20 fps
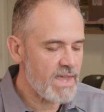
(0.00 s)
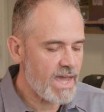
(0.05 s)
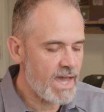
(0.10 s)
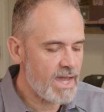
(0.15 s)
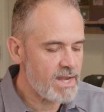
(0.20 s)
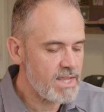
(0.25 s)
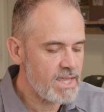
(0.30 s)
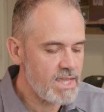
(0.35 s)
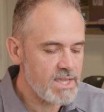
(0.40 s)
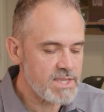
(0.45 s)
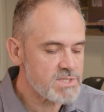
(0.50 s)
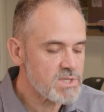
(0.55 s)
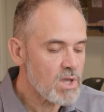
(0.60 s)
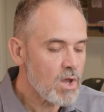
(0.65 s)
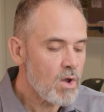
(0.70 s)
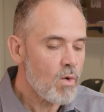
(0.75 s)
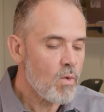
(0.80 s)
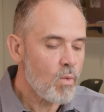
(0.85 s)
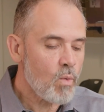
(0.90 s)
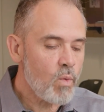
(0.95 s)
that is
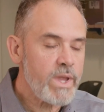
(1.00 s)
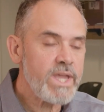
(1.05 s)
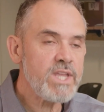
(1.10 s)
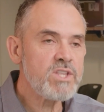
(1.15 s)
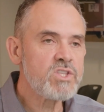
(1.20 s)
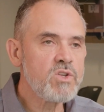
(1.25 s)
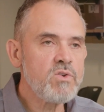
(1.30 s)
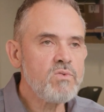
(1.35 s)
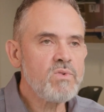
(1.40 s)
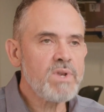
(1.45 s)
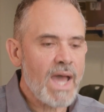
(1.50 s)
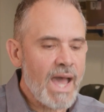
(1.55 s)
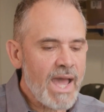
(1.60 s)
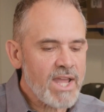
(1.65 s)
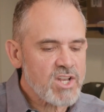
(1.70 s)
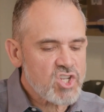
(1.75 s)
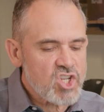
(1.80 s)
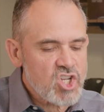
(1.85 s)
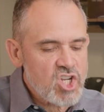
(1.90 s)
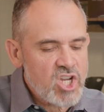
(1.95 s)
we do
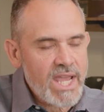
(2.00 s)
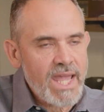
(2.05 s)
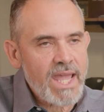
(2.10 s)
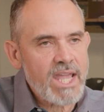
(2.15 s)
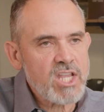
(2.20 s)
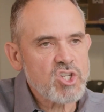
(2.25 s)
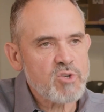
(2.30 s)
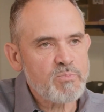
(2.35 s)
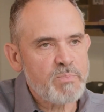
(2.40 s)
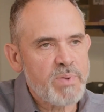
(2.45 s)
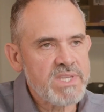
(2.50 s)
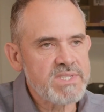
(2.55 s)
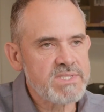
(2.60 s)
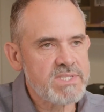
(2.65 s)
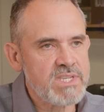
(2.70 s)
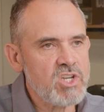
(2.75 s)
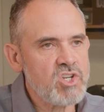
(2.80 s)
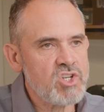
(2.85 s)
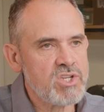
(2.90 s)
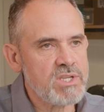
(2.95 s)
not change
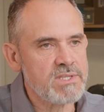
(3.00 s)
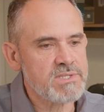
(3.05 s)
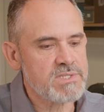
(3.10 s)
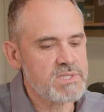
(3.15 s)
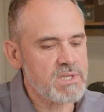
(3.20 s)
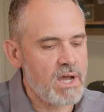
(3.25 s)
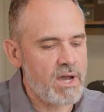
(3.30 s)
positions